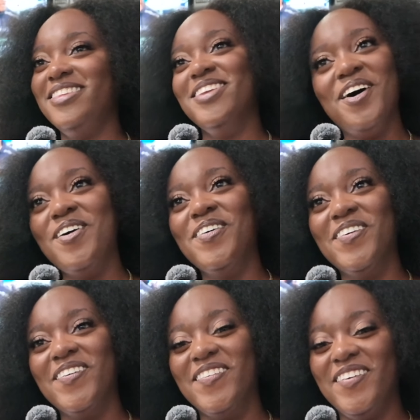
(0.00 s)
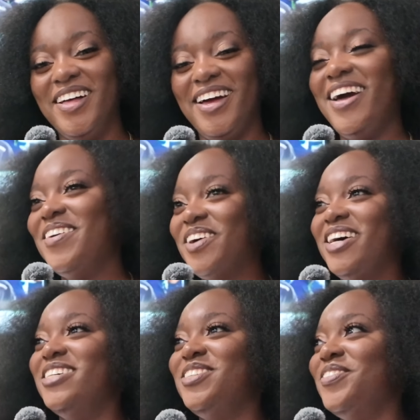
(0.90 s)
it? No,
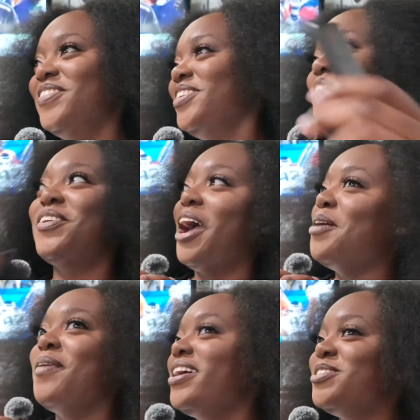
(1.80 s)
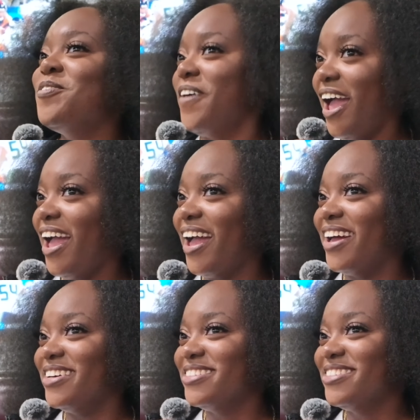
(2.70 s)
because you came back too
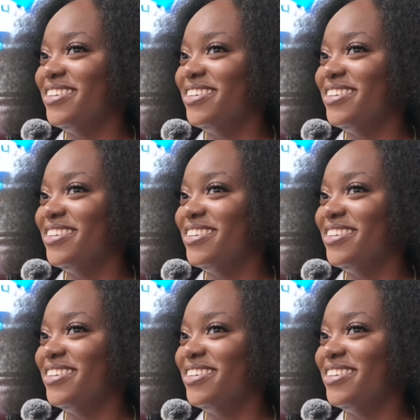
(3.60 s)
fast.